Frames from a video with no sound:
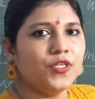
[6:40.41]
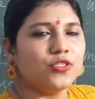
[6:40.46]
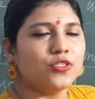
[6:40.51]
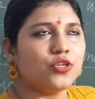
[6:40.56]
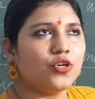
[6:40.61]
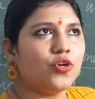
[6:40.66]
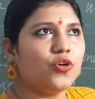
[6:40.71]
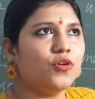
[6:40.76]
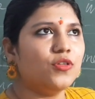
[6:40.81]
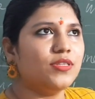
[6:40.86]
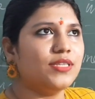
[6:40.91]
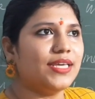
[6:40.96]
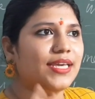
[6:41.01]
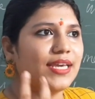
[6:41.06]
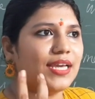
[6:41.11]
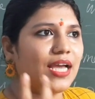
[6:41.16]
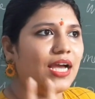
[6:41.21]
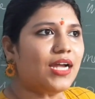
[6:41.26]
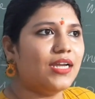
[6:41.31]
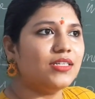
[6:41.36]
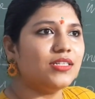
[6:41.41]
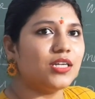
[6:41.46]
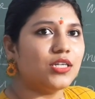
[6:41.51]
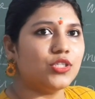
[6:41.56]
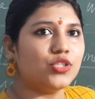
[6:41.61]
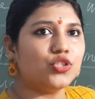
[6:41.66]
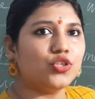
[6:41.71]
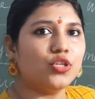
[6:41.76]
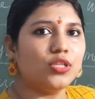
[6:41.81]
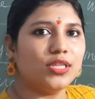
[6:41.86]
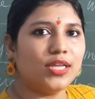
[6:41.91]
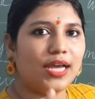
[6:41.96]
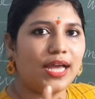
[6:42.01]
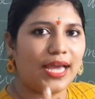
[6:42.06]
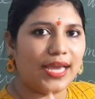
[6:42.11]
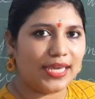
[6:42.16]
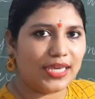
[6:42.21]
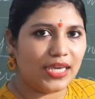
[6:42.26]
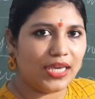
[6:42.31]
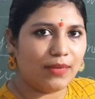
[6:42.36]
So they can't control the
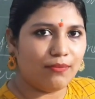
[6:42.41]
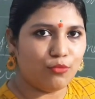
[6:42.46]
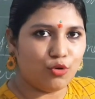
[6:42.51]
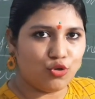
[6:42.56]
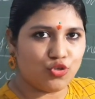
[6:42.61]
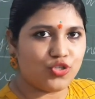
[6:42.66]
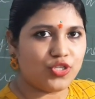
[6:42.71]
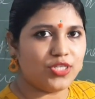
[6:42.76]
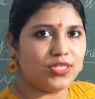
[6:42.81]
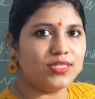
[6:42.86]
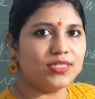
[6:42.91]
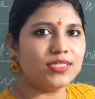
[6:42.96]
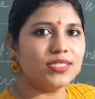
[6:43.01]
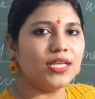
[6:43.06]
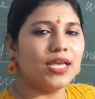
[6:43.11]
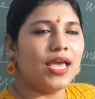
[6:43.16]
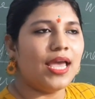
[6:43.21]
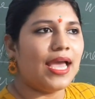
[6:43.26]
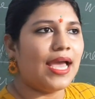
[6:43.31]
high emotions,